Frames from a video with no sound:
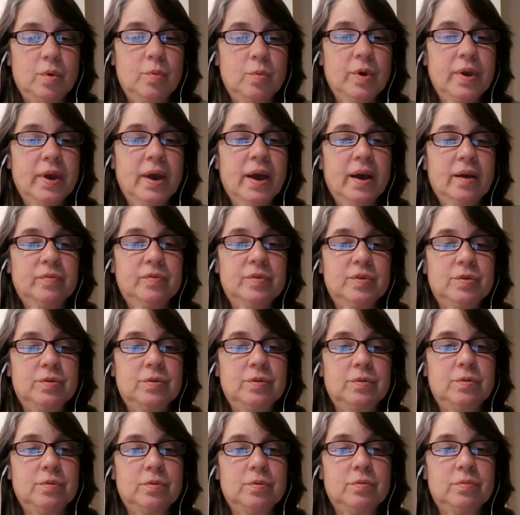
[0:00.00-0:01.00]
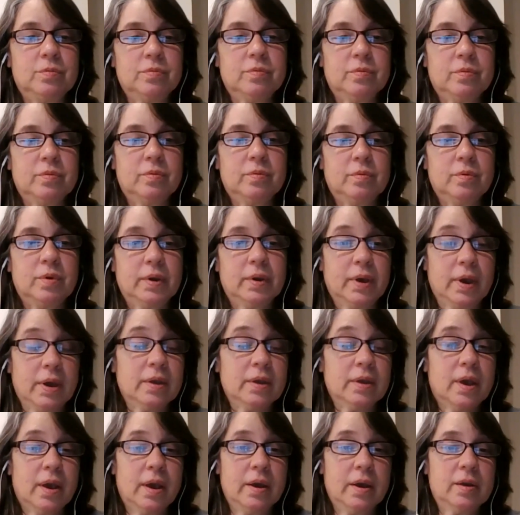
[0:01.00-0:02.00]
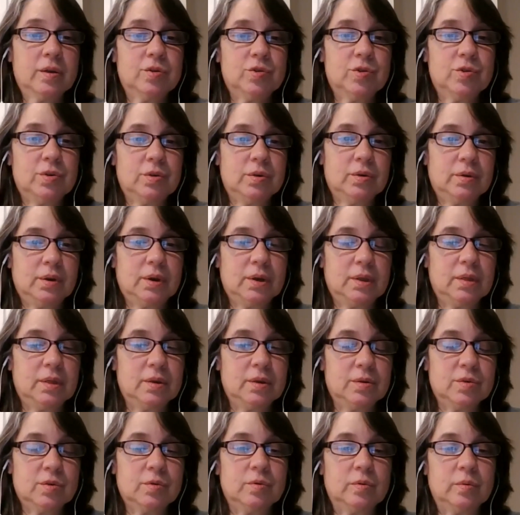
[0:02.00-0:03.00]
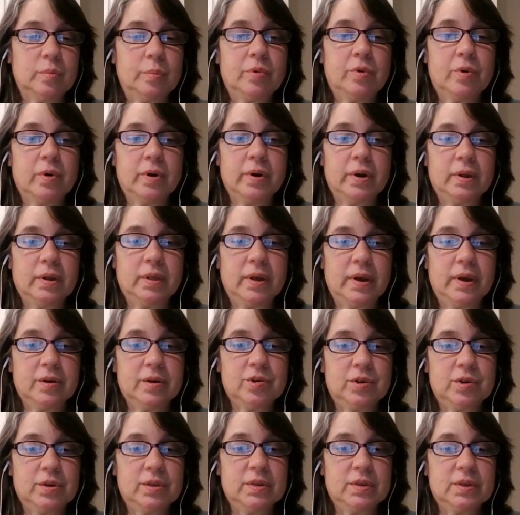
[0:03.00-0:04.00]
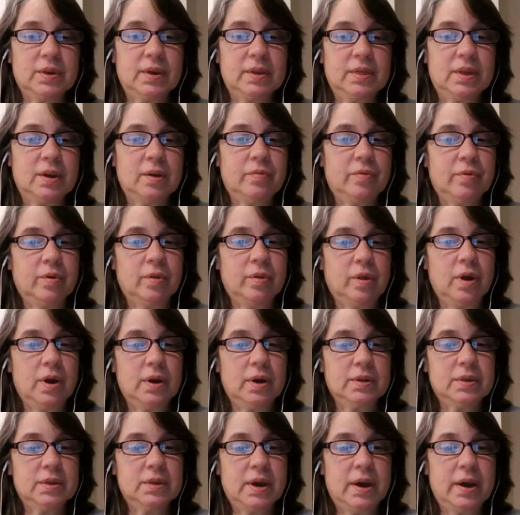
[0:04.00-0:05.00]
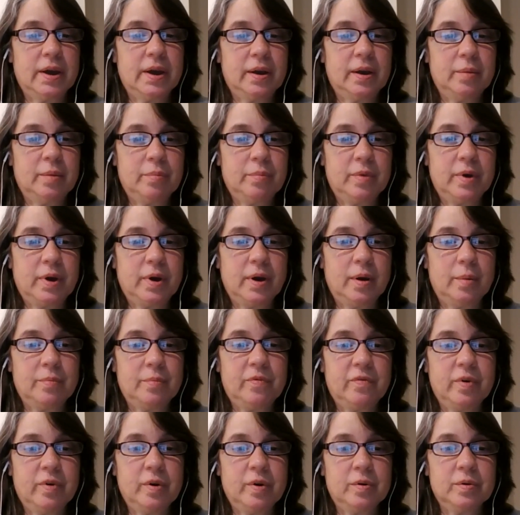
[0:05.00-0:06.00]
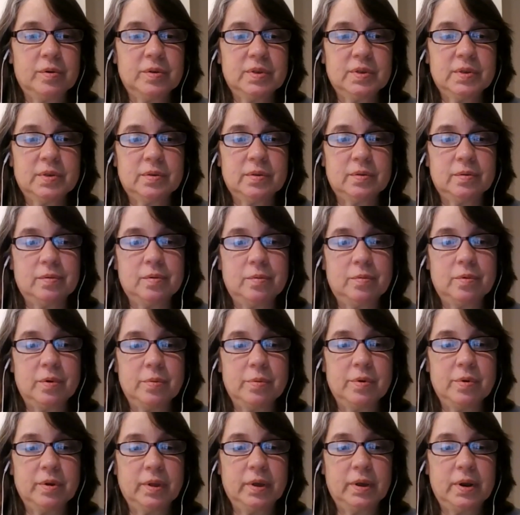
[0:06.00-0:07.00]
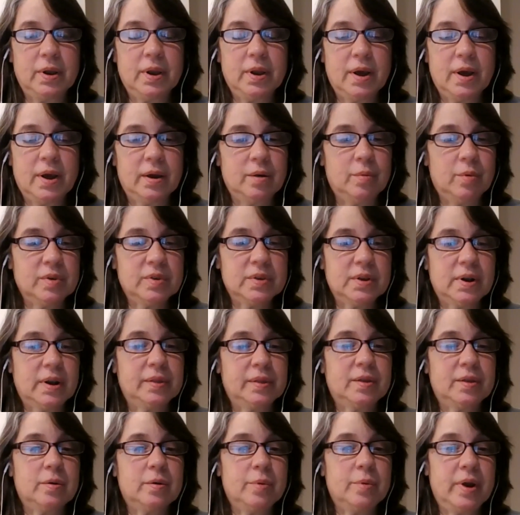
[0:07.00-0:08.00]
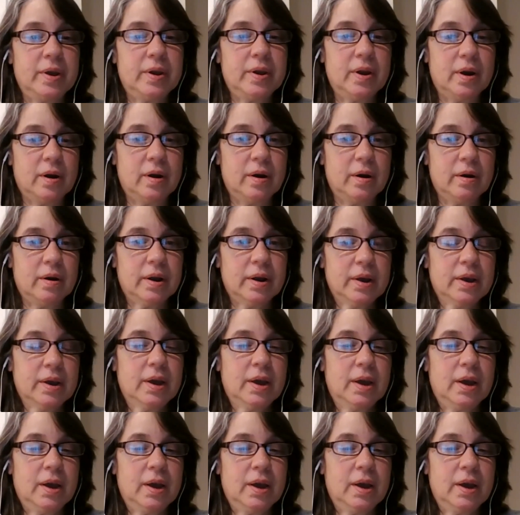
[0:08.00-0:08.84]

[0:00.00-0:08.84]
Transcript: we have to engage in the school board elections. I think for a long time, folks were really not, it wasn't on their radar.